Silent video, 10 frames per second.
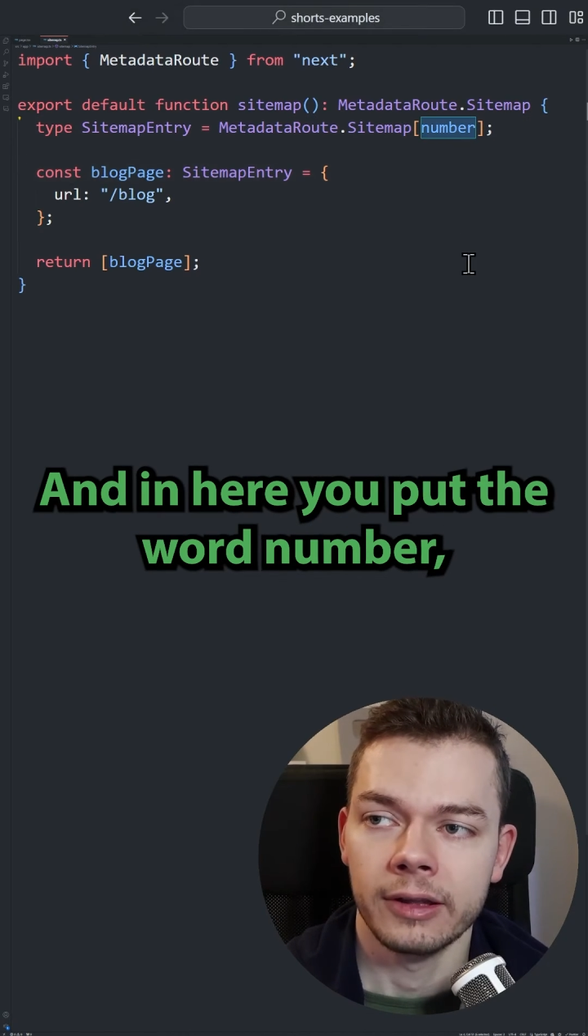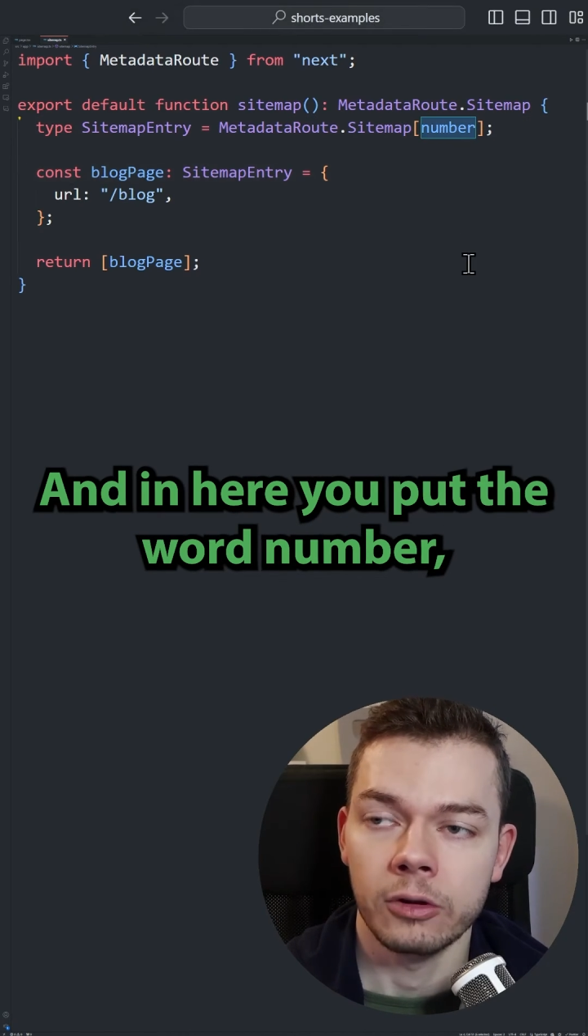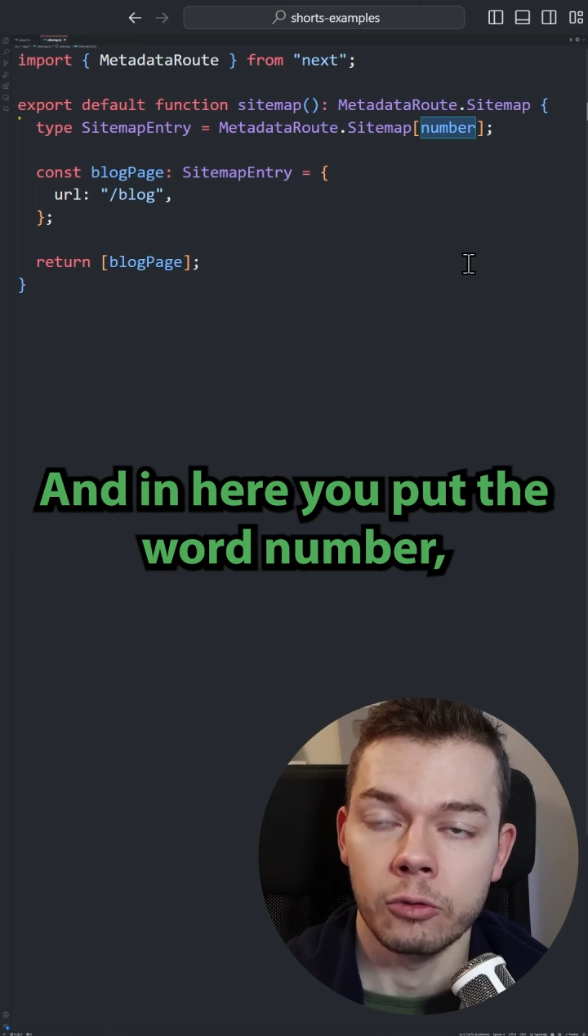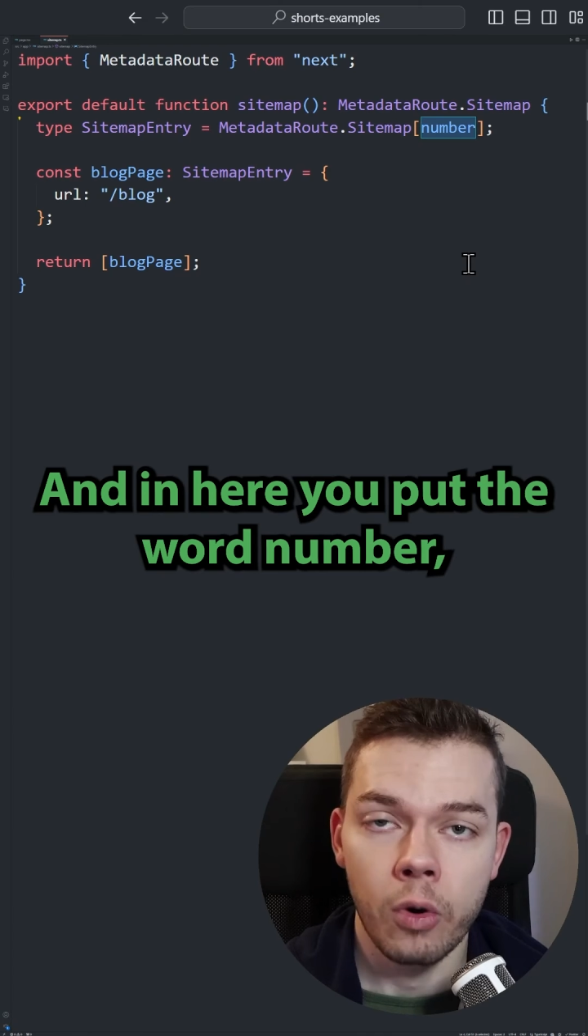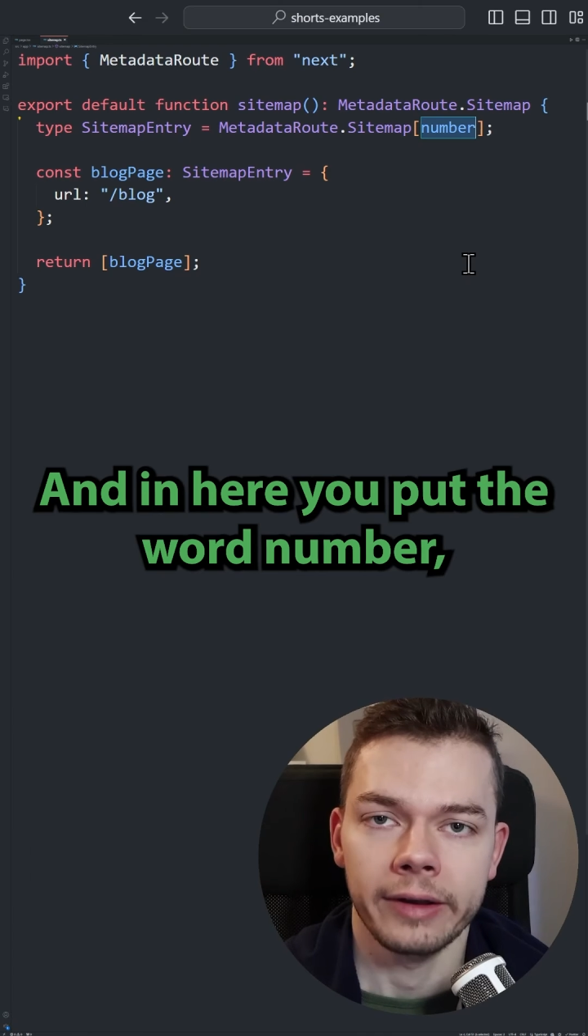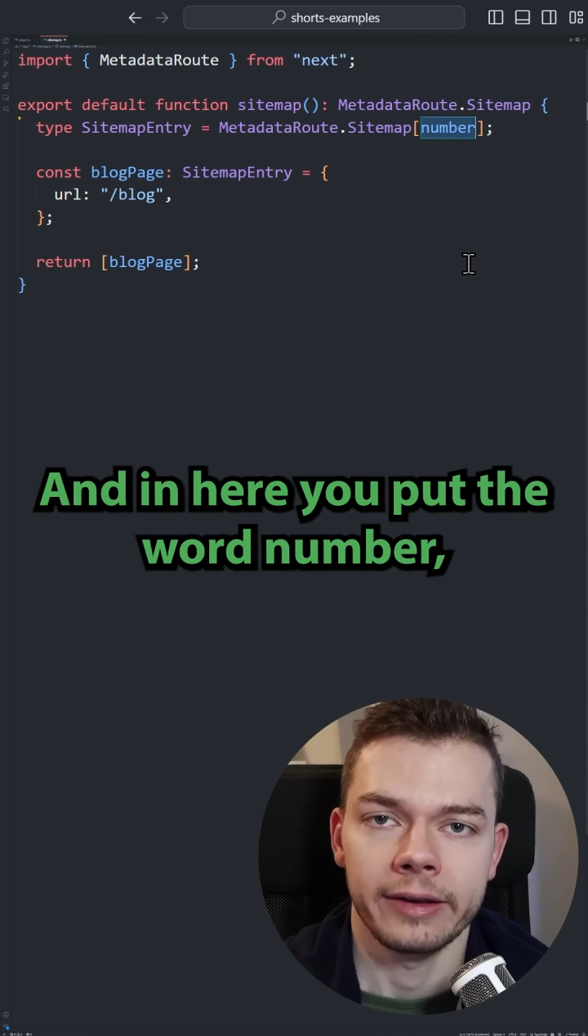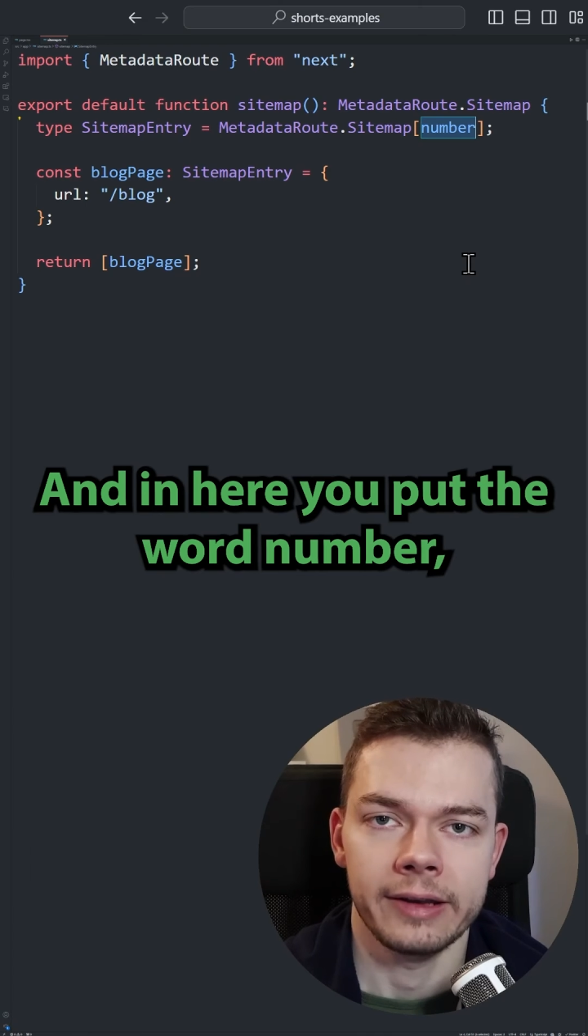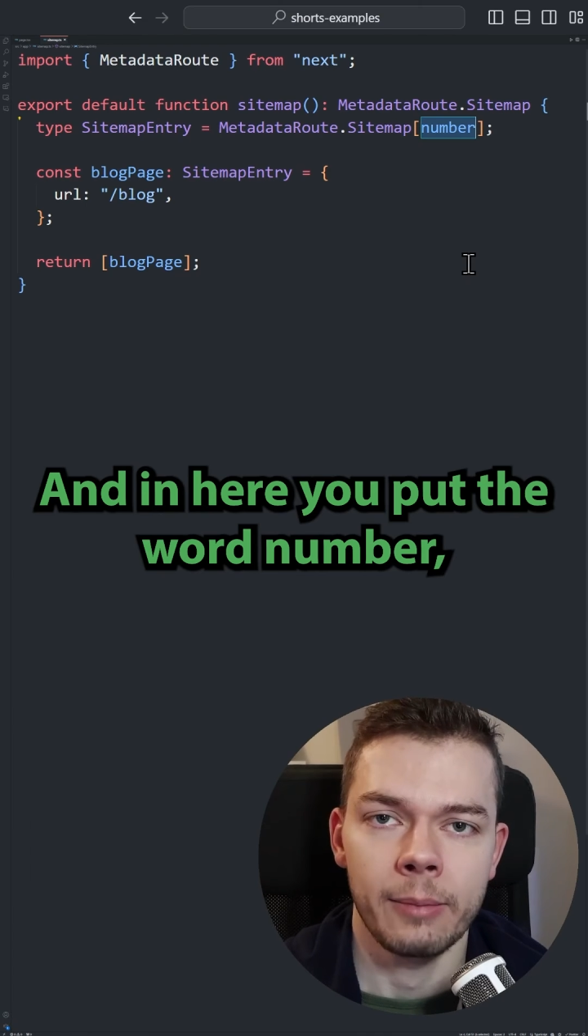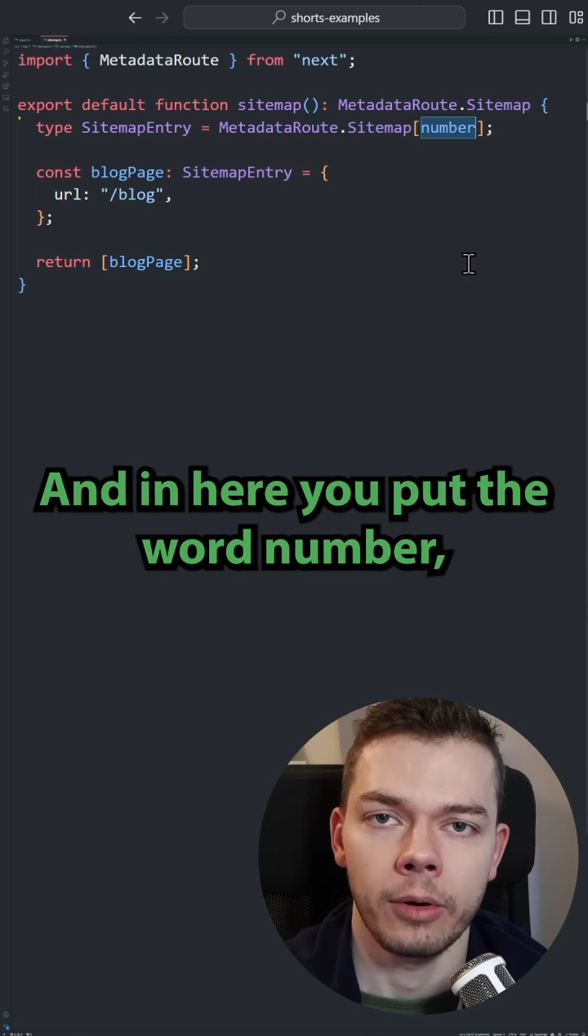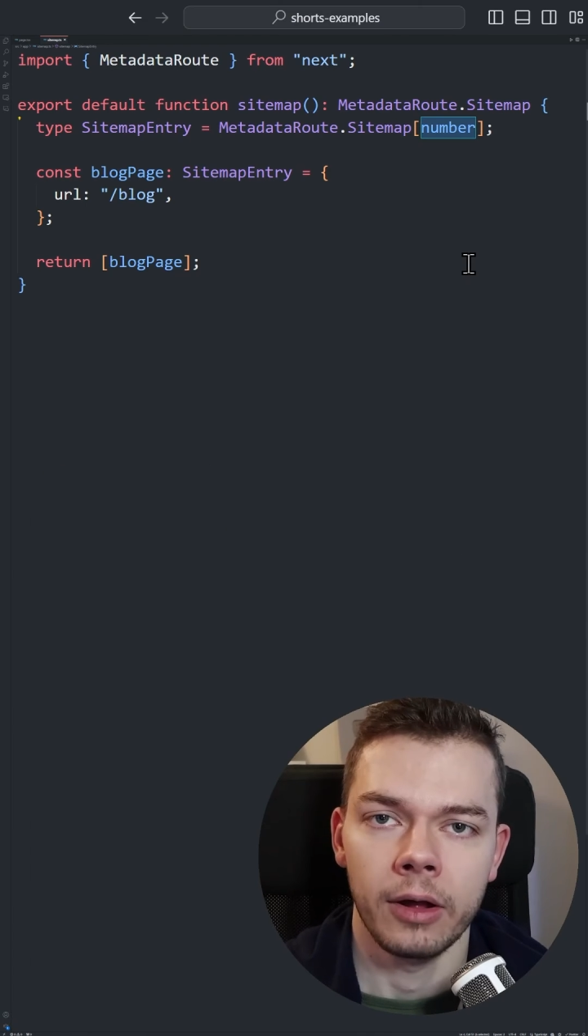the word
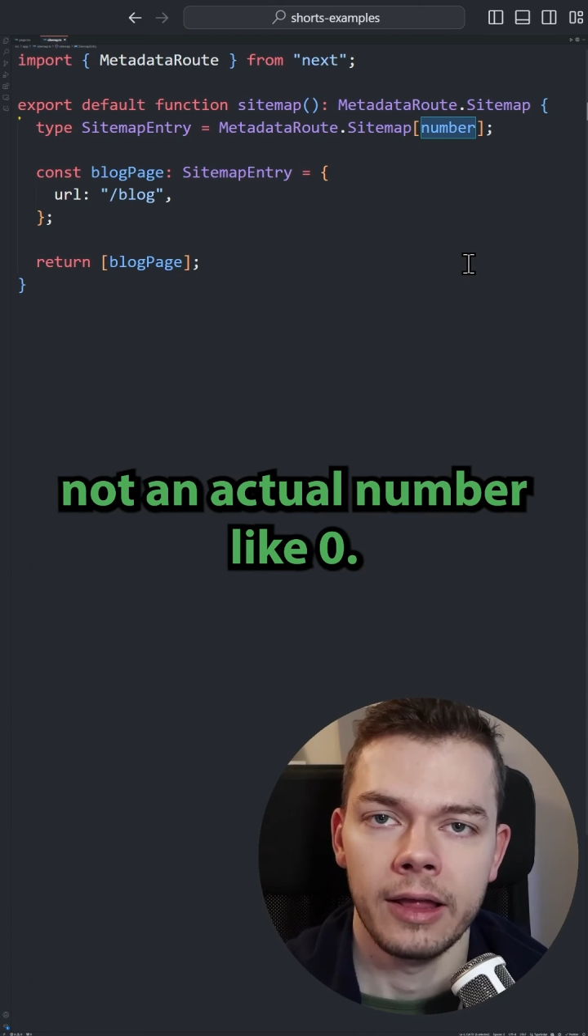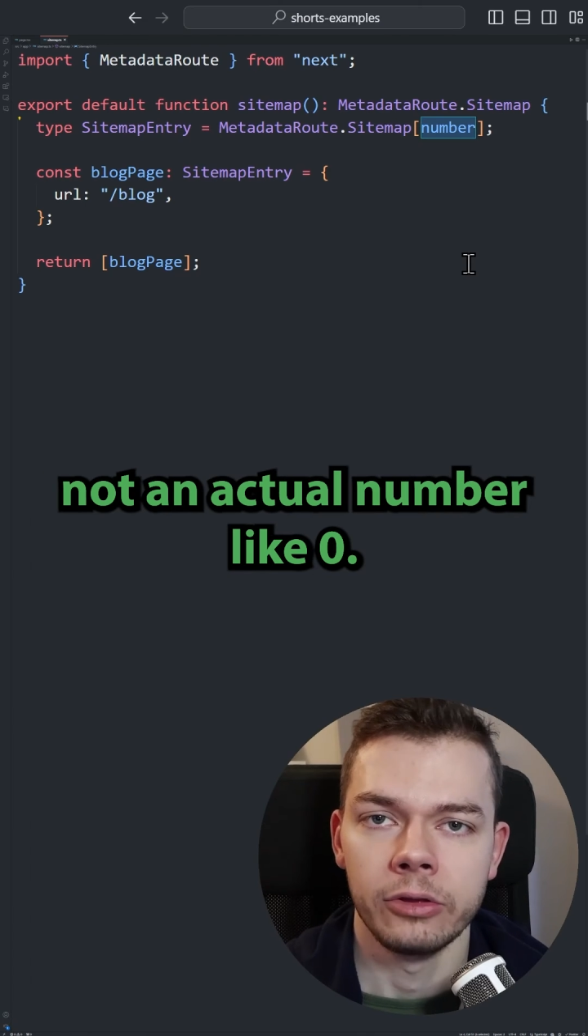number,